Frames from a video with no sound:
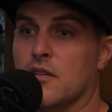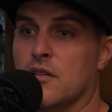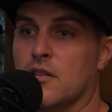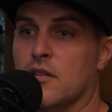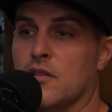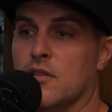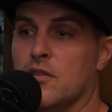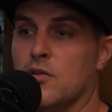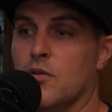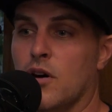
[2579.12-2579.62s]

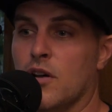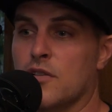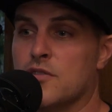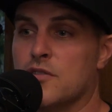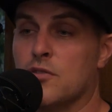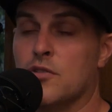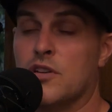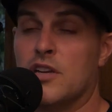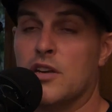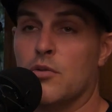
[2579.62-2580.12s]
You also
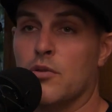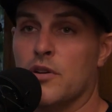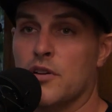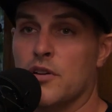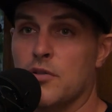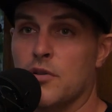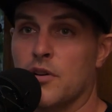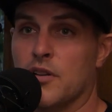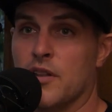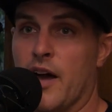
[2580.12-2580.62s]
get what
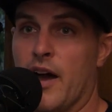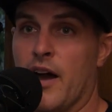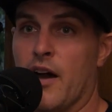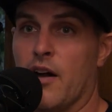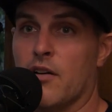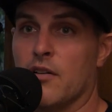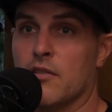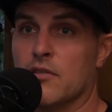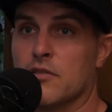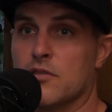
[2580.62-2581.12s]
you allow.
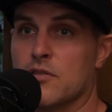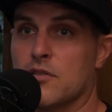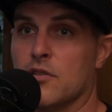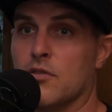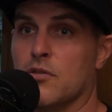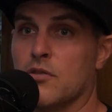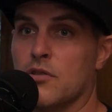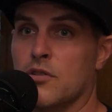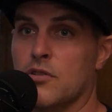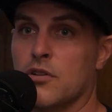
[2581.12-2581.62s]
So
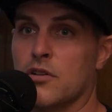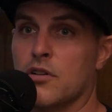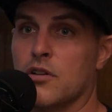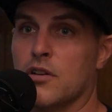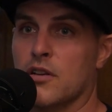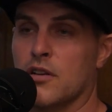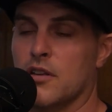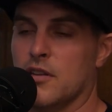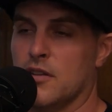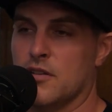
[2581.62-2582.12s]

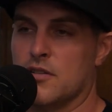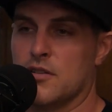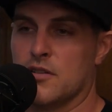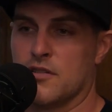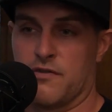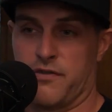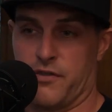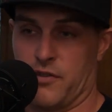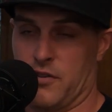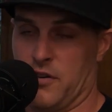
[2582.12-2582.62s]
this is
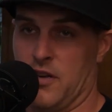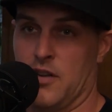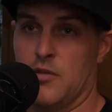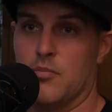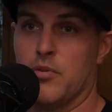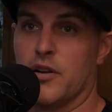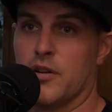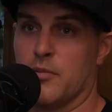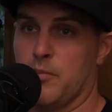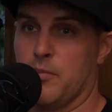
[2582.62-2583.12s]
for
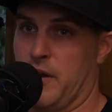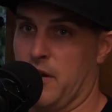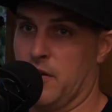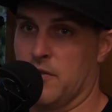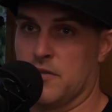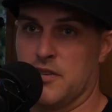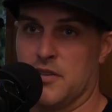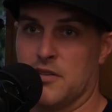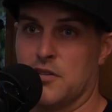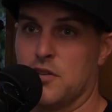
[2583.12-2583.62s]
anybody,
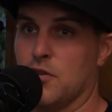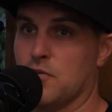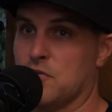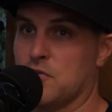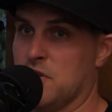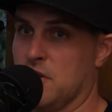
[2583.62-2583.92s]
parenting, coaching,